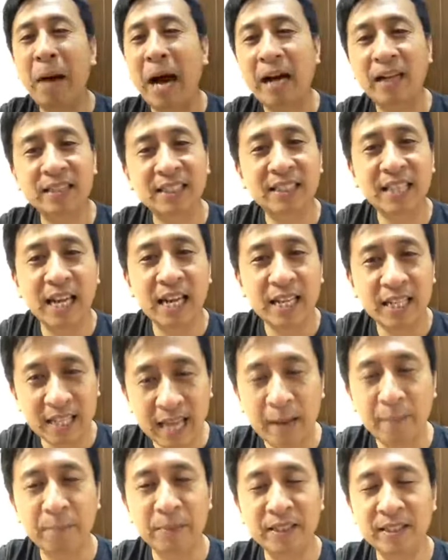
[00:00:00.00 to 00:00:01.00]
Pax
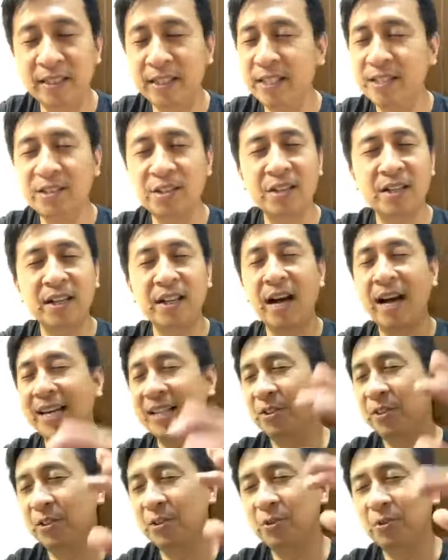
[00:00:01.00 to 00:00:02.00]
Lapid. These are the
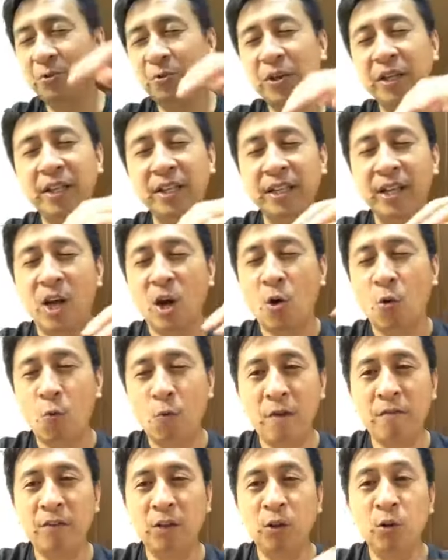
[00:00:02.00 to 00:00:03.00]
guys who really
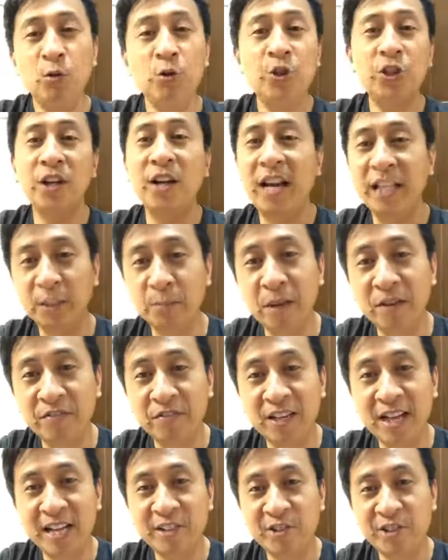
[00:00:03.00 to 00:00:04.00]
revolutionized my
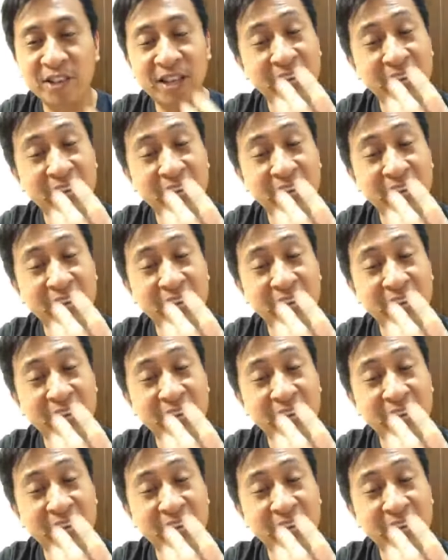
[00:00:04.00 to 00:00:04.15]
financial